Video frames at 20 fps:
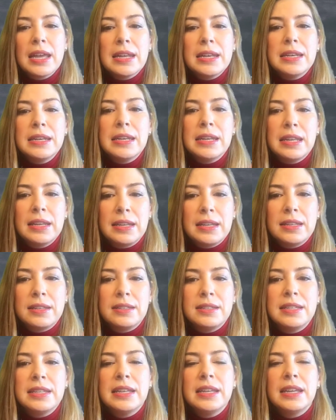
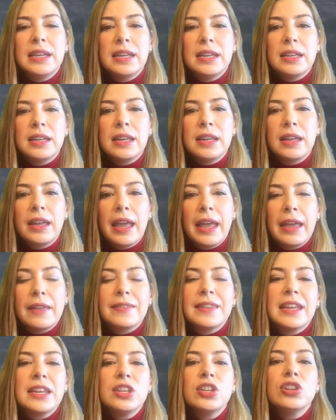
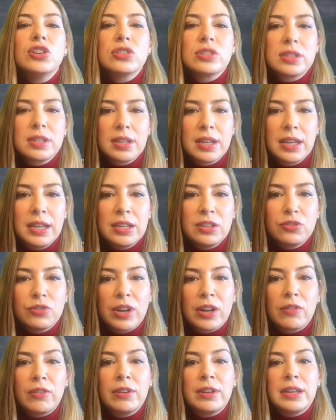used
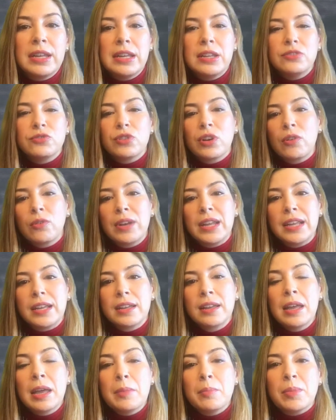
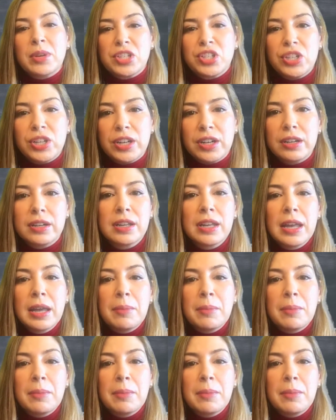hydraulic machinery.